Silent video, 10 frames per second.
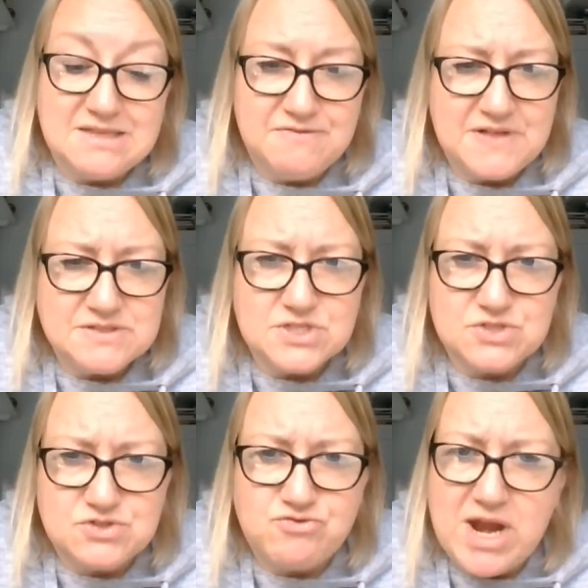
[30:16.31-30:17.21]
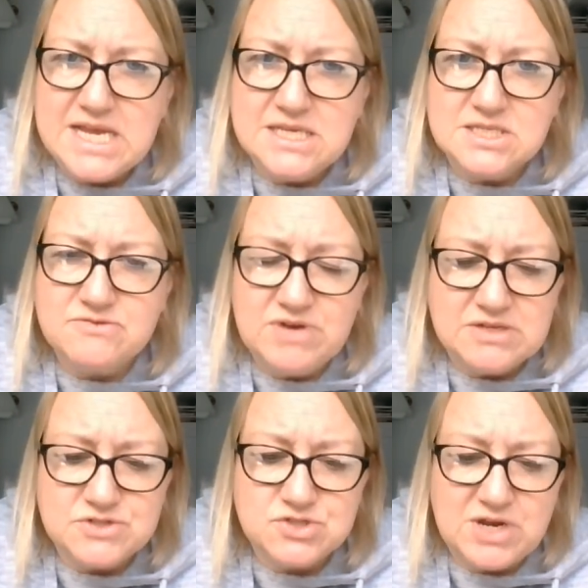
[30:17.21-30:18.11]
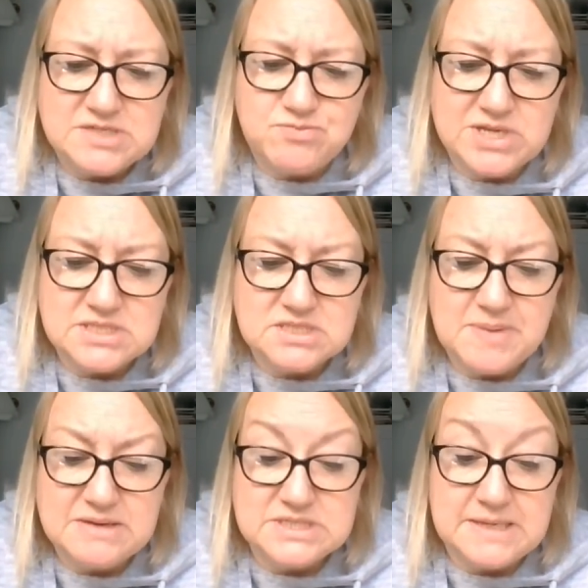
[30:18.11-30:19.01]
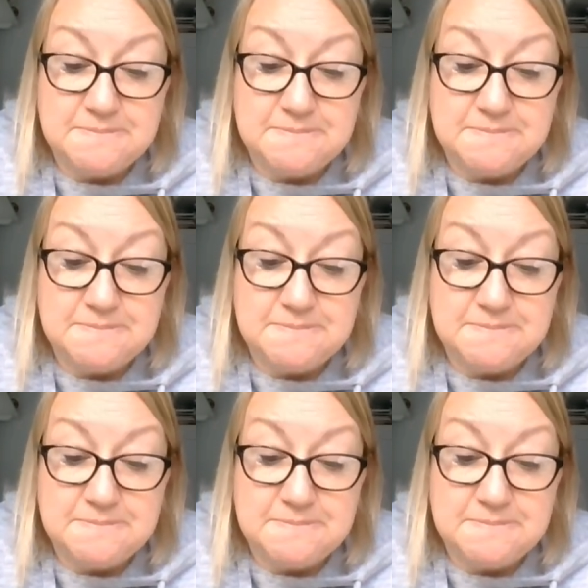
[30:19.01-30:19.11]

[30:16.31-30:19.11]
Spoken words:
They felt strange, there's a real strange presence about.